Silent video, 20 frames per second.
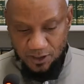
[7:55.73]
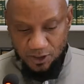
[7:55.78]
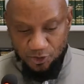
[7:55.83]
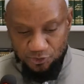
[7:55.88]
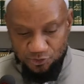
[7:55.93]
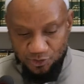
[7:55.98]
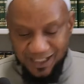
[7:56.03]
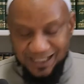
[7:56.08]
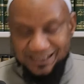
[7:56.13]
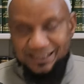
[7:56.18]

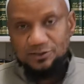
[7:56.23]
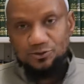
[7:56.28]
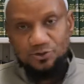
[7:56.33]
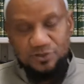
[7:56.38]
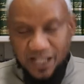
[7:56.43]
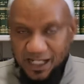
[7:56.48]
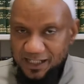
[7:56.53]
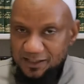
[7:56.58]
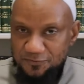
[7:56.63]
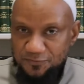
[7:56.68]
So Hadith
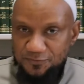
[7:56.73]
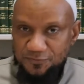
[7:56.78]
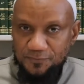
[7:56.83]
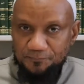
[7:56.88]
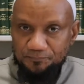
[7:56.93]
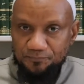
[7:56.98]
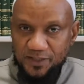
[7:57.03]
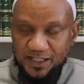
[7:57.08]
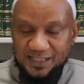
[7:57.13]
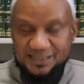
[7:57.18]
al-Da'if
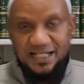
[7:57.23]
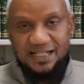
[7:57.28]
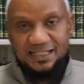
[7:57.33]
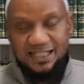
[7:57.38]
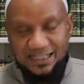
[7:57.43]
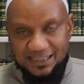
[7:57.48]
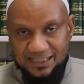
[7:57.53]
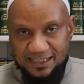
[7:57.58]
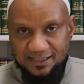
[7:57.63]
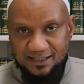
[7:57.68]
is that
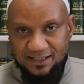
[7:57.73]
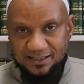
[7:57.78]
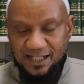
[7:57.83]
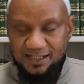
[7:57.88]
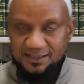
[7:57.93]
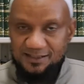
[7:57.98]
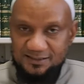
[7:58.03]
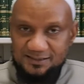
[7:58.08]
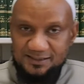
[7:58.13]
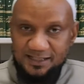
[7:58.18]
hadith that
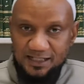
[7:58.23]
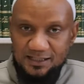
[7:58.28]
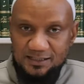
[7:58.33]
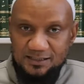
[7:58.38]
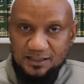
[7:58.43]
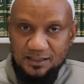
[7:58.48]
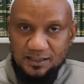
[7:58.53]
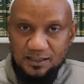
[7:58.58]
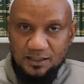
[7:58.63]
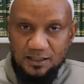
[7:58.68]
does not
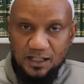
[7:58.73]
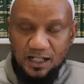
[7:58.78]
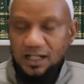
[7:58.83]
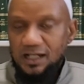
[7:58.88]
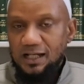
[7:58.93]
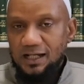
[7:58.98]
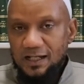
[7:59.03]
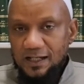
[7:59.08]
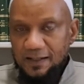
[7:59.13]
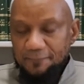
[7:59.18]

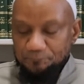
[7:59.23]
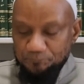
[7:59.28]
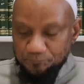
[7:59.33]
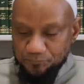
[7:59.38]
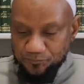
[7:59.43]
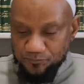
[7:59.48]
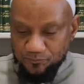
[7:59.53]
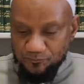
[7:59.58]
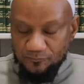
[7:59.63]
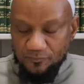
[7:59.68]

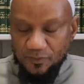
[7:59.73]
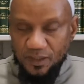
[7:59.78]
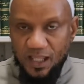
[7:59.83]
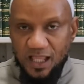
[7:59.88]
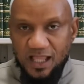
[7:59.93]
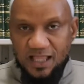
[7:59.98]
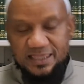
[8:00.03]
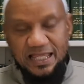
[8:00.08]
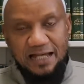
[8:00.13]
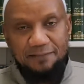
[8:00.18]

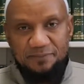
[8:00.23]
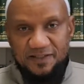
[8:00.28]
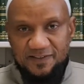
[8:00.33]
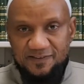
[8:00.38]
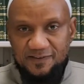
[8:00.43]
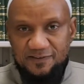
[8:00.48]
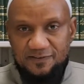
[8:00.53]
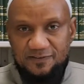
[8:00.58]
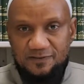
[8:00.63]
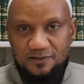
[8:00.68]
that
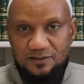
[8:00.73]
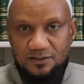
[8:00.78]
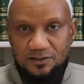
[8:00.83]
misses